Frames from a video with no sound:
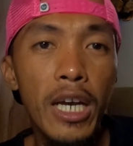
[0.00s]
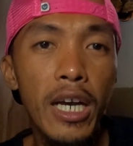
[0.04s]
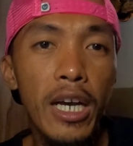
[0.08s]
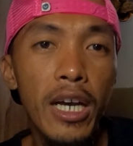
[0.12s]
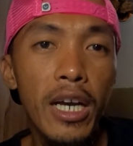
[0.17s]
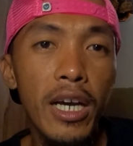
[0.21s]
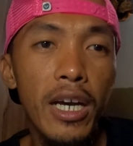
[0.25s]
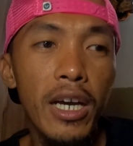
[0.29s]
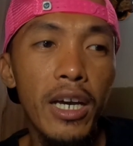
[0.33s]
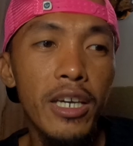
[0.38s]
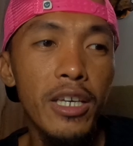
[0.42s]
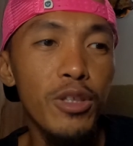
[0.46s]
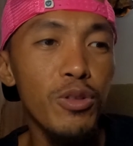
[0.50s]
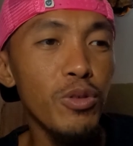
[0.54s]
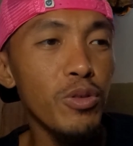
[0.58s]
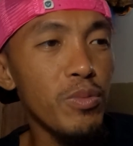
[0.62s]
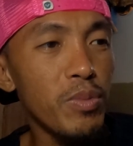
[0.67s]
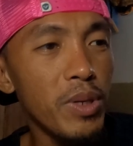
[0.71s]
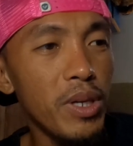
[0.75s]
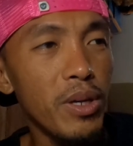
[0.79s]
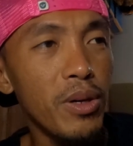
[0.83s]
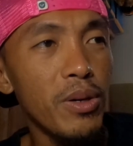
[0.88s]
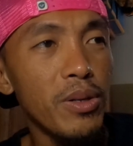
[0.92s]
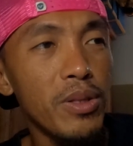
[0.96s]
It would
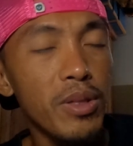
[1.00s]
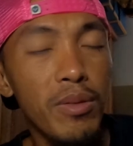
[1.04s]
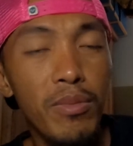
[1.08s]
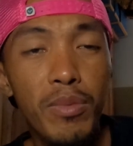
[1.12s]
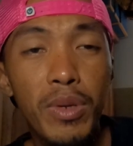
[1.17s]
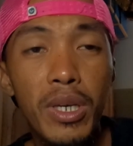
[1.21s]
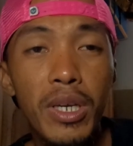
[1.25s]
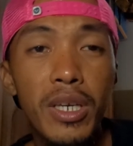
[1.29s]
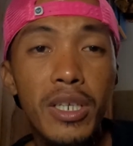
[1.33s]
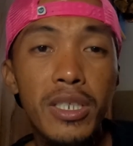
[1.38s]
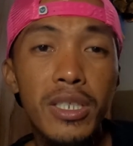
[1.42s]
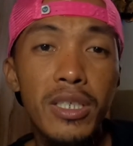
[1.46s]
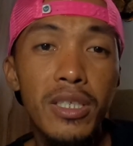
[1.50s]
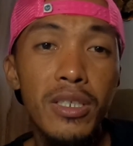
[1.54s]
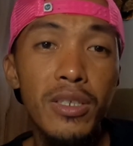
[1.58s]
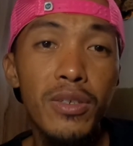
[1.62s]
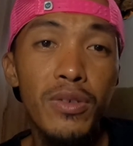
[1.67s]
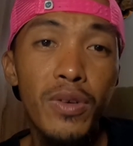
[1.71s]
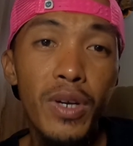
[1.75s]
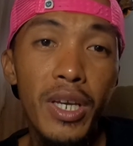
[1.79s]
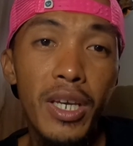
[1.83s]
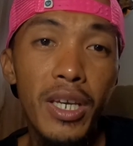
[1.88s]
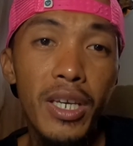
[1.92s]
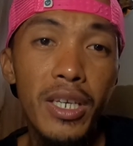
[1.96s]
be on the biggest
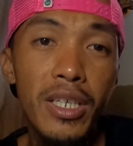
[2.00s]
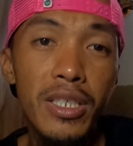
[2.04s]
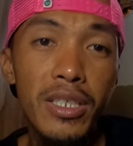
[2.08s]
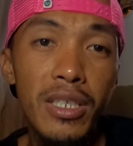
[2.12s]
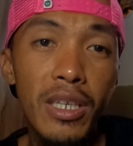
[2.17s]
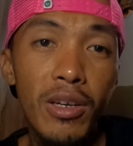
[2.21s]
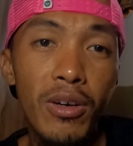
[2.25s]
race,